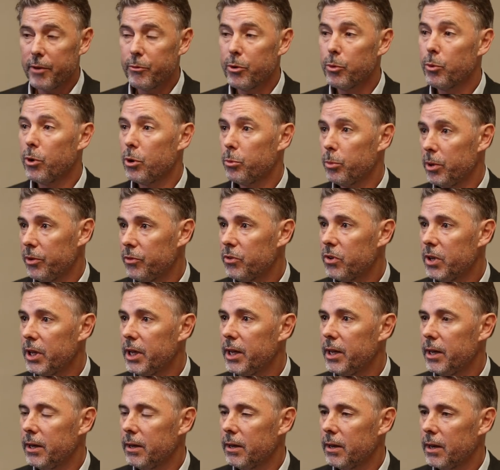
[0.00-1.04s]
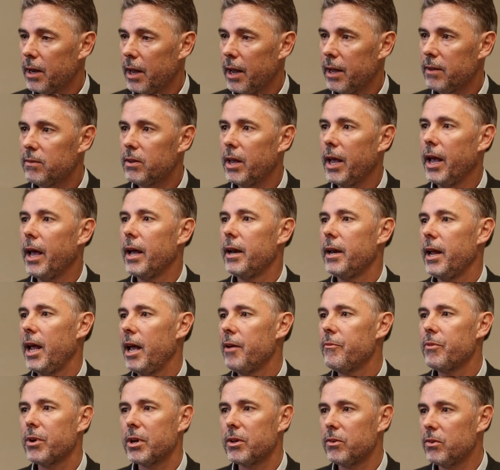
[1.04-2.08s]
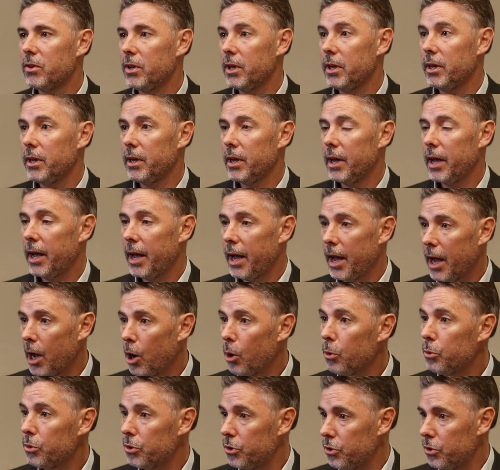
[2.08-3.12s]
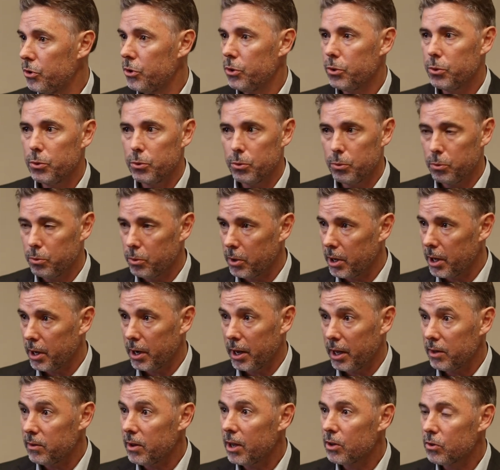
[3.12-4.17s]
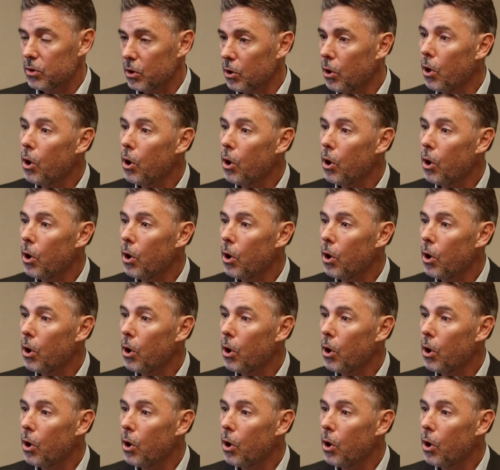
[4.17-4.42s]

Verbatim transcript: everyone we've seen has had efficacy out to uh, as